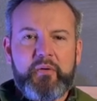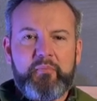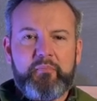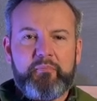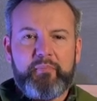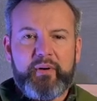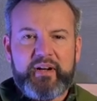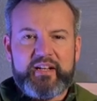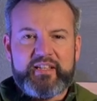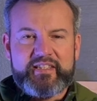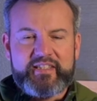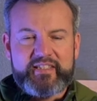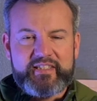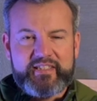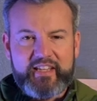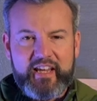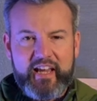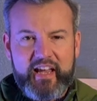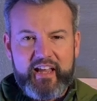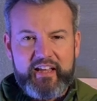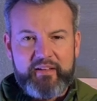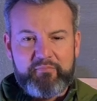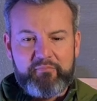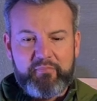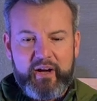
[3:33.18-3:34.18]
But,
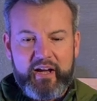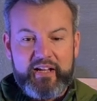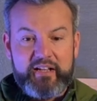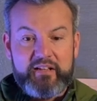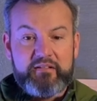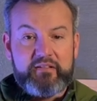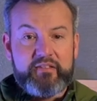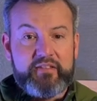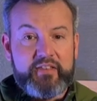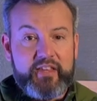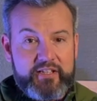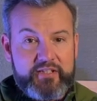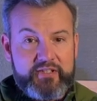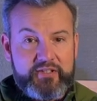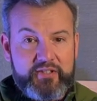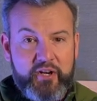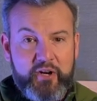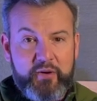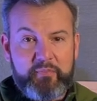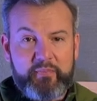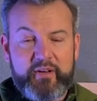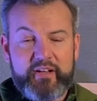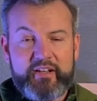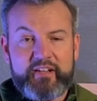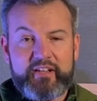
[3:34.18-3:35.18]
but the
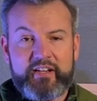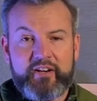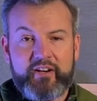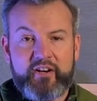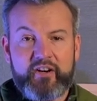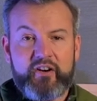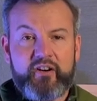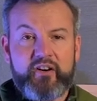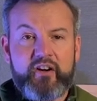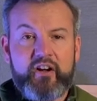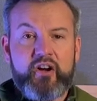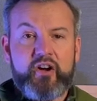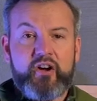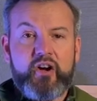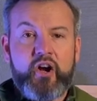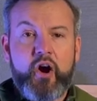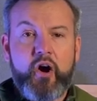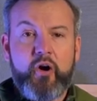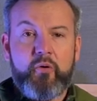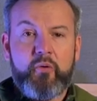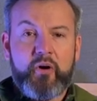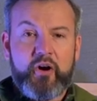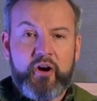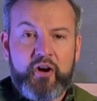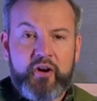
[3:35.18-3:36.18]
serpent here
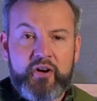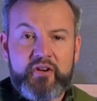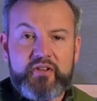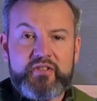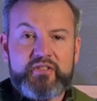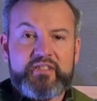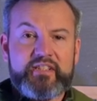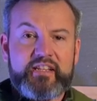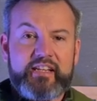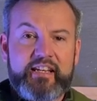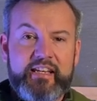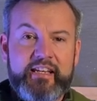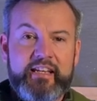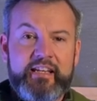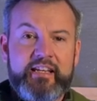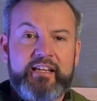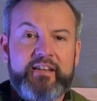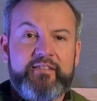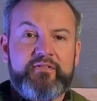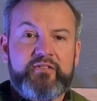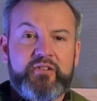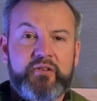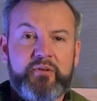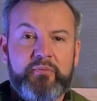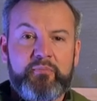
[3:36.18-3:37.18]
coerced
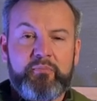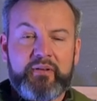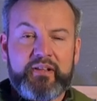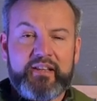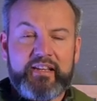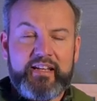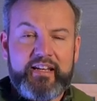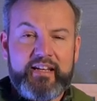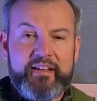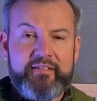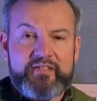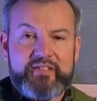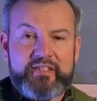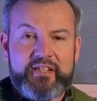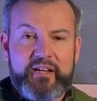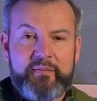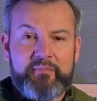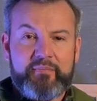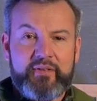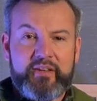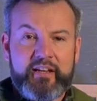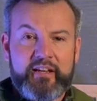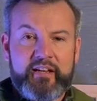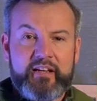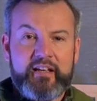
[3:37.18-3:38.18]
Eve to believe
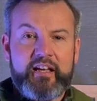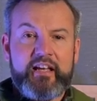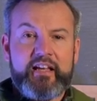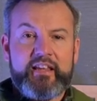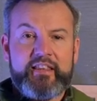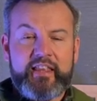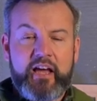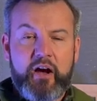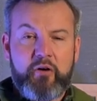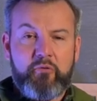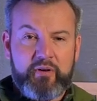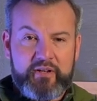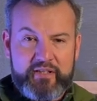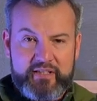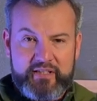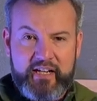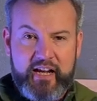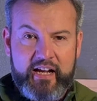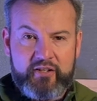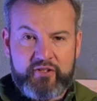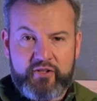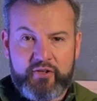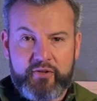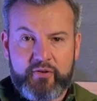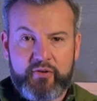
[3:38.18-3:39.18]
something that was
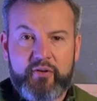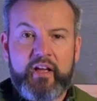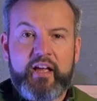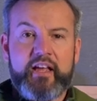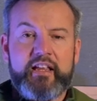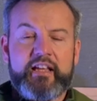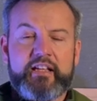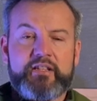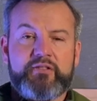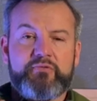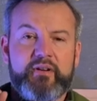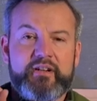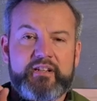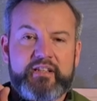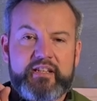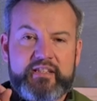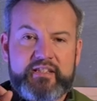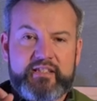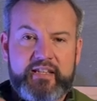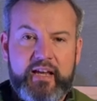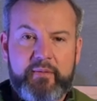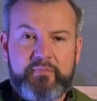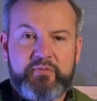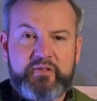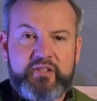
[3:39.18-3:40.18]
not true. That's what
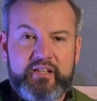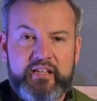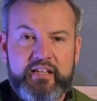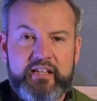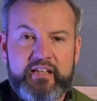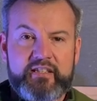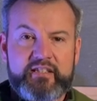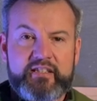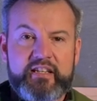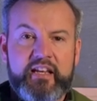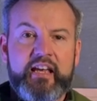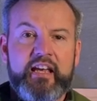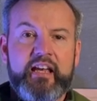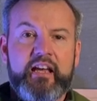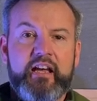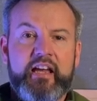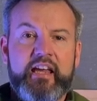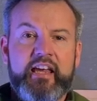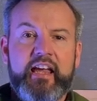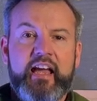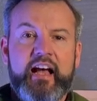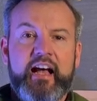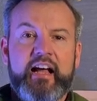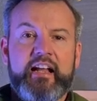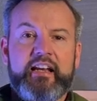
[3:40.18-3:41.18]
deception is.
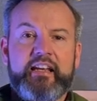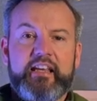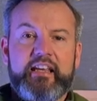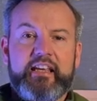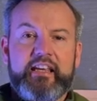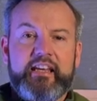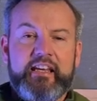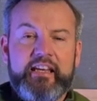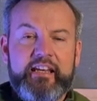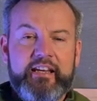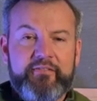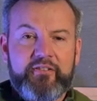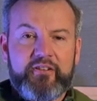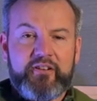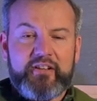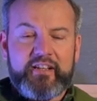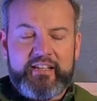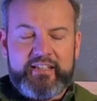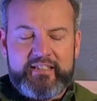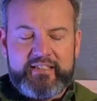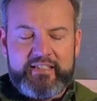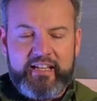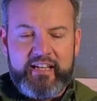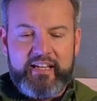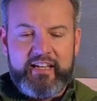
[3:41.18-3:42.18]
He had evil
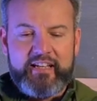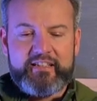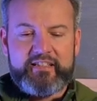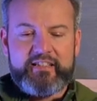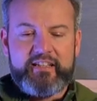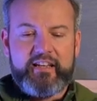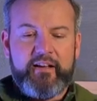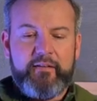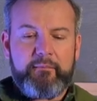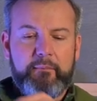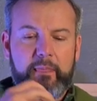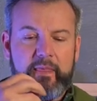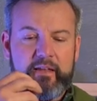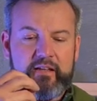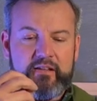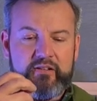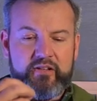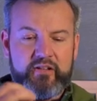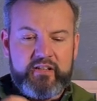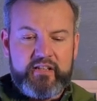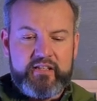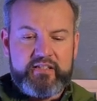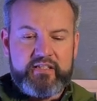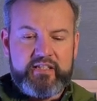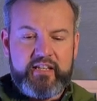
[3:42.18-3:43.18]
intent
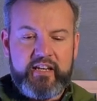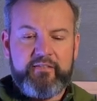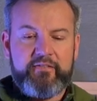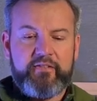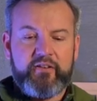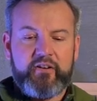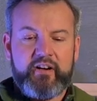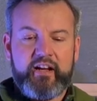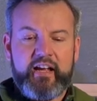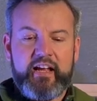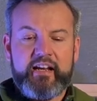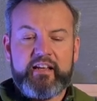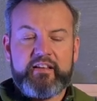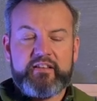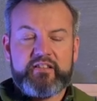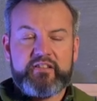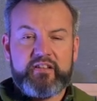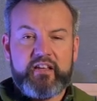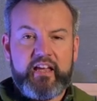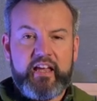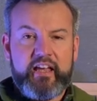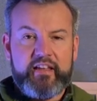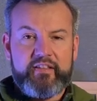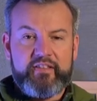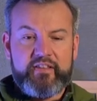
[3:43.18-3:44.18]
to deceive her. And, it's,
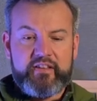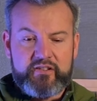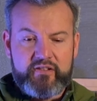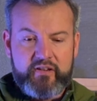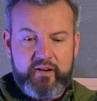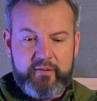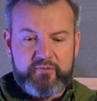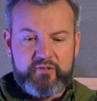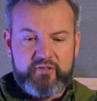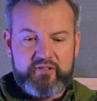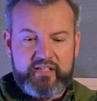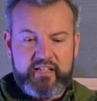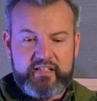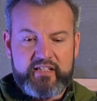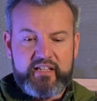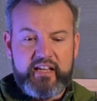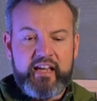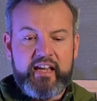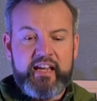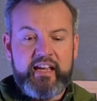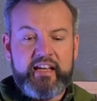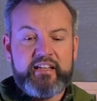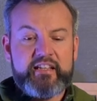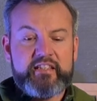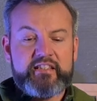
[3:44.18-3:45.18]
and the scripture says
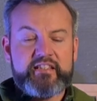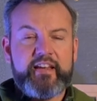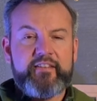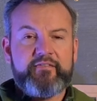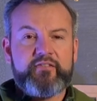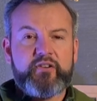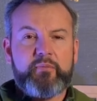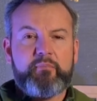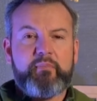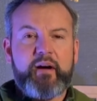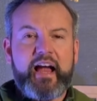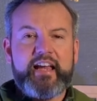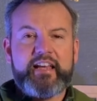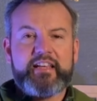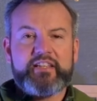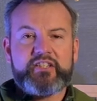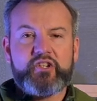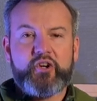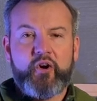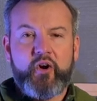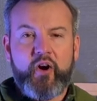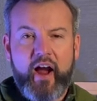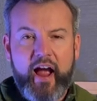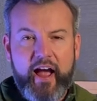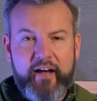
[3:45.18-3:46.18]
he deceived her by his
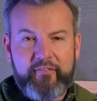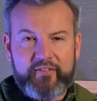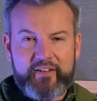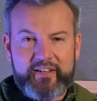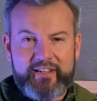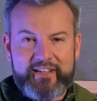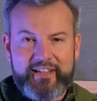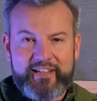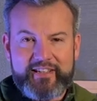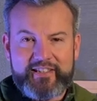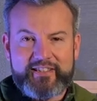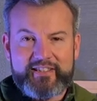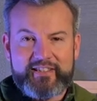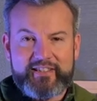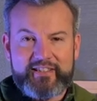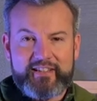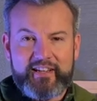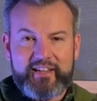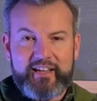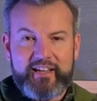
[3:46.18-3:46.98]
craftiness.